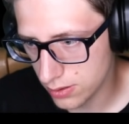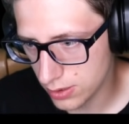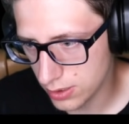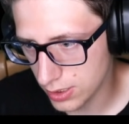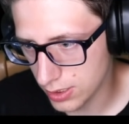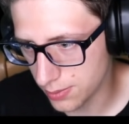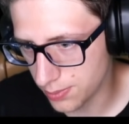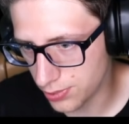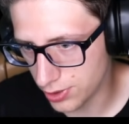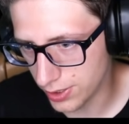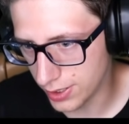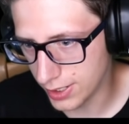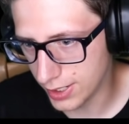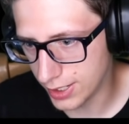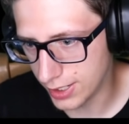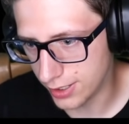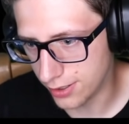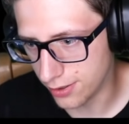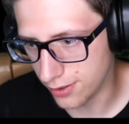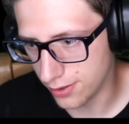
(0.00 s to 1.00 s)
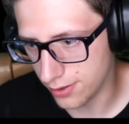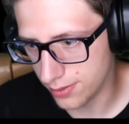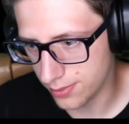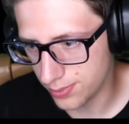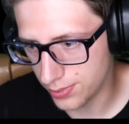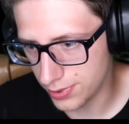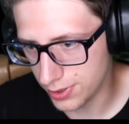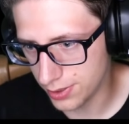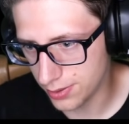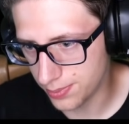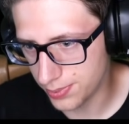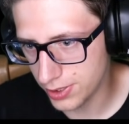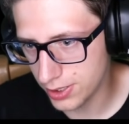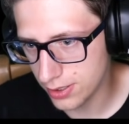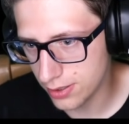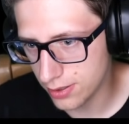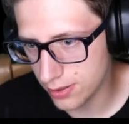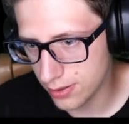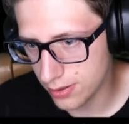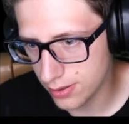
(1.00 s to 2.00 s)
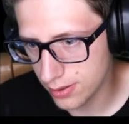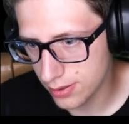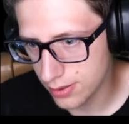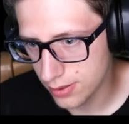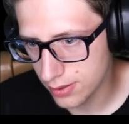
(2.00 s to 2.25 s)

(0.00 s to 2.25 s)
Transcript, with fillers: Gotta put it higher. Put it up here.